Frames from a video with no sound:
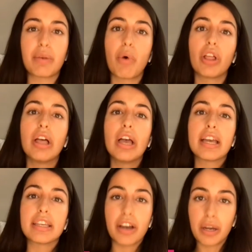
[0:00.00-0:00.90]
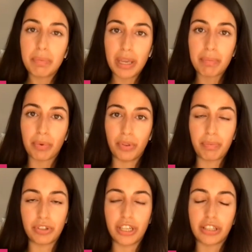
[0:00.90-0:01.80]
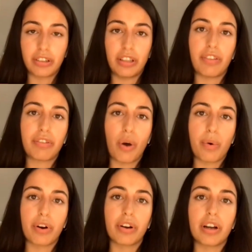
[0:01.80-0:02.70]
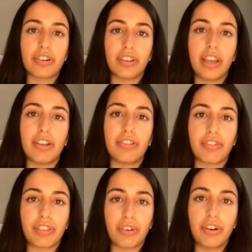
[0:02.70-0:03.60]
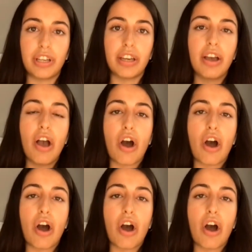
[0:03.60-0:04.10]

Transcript: And while young people, particularly this cohort under the age of 30,